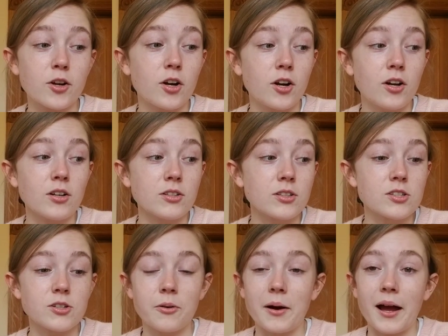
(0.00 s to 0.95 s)
haul,
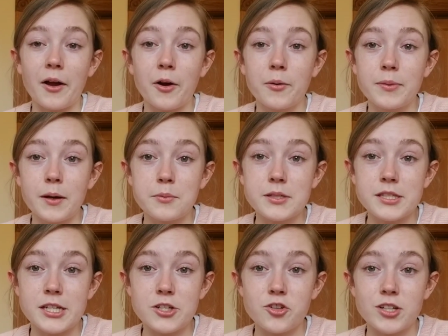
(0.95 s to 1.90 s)
so I hope that was
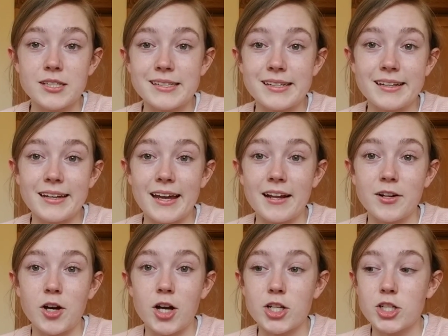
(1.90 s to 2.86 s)
interesting and
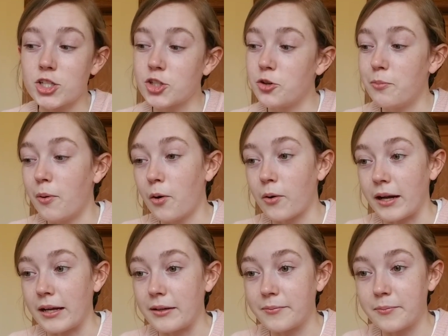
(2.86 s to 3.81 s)
not too
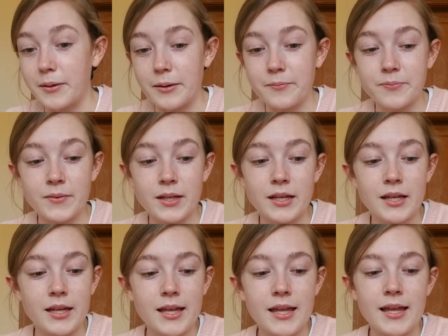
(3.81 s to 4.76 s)
boring,
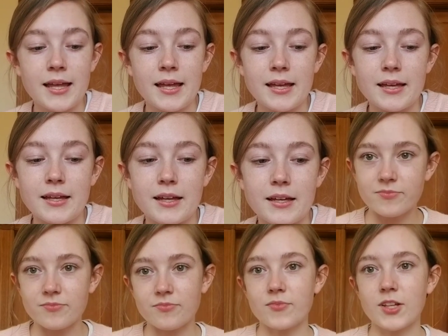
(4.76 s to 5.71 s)

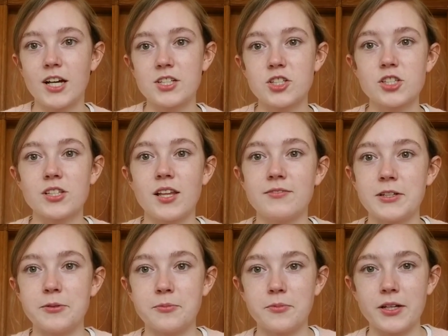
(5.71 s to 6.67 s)
but I just love
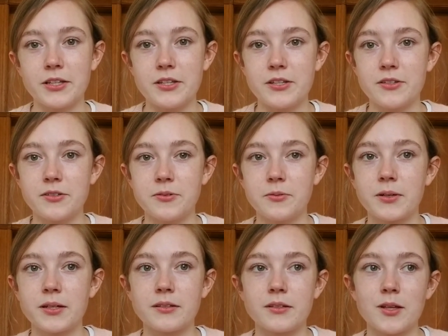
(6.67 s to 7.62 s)
it when you
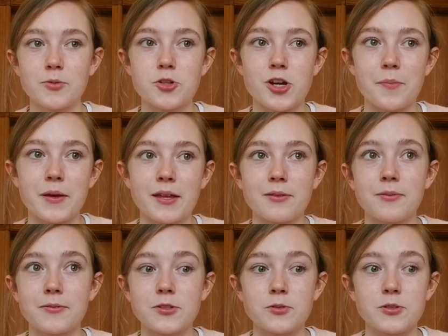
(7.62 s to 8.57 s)
can go shopping at
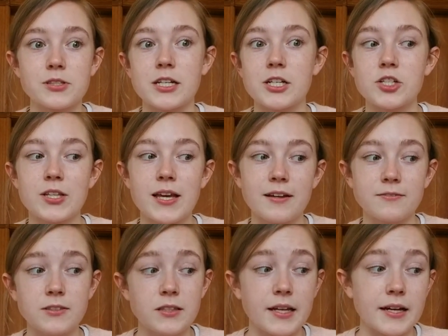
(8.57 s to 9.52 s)
thrift stores and actually have
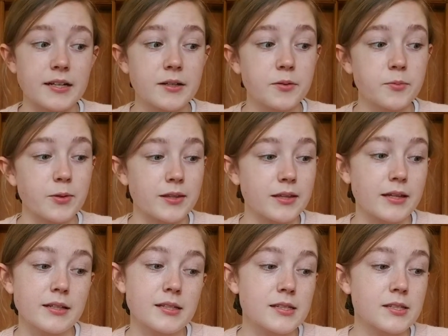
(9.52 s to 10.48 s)
luck with
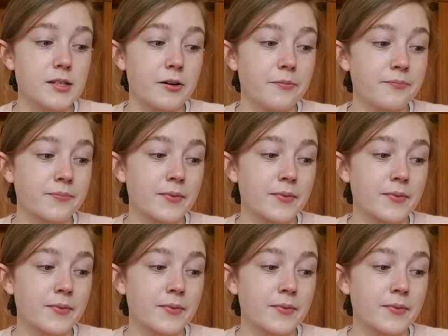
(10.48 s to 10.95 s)
it, so